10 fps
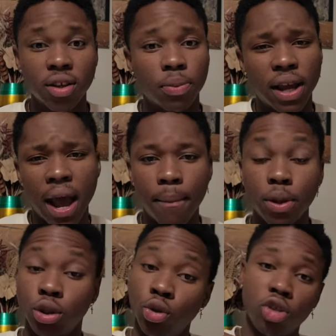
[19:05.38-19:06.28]
something
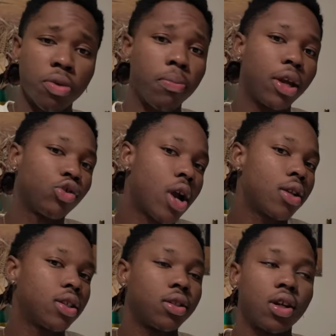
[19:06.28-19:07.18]
happens due to me being
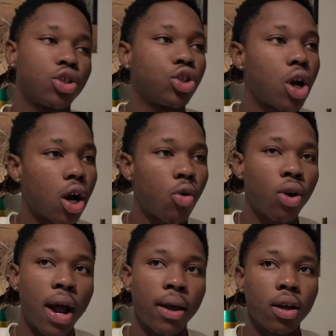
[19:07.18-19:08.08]
trans. It's not a shock
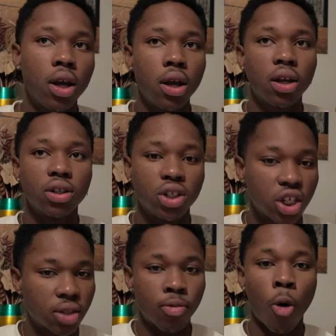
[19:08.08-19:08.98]
when I
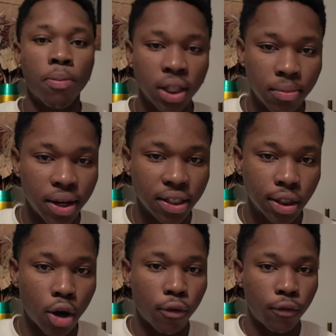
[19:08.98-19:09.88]
just am openly
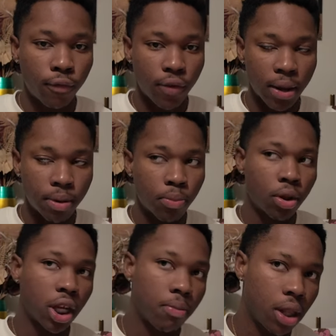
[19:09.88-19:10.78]
myself and people
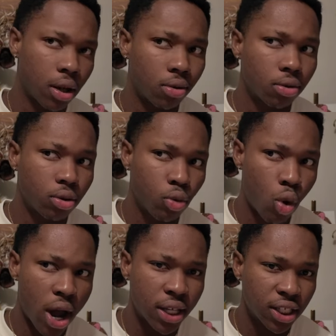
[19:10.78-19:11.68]
look at me like,
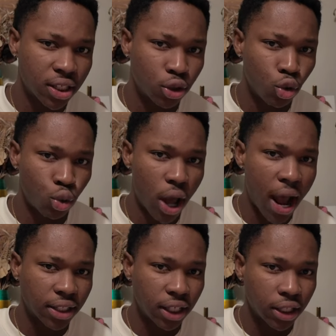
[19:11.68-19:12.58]
why is this dude
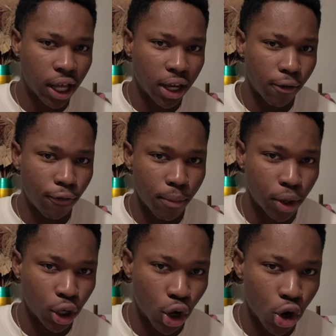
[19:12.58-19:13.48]
acting like a
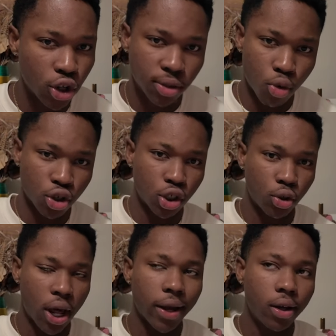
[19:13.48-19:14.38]
feminine girl? It's more
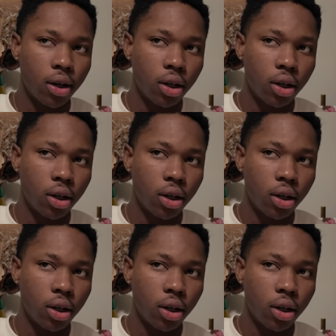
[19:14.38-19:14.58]
so like,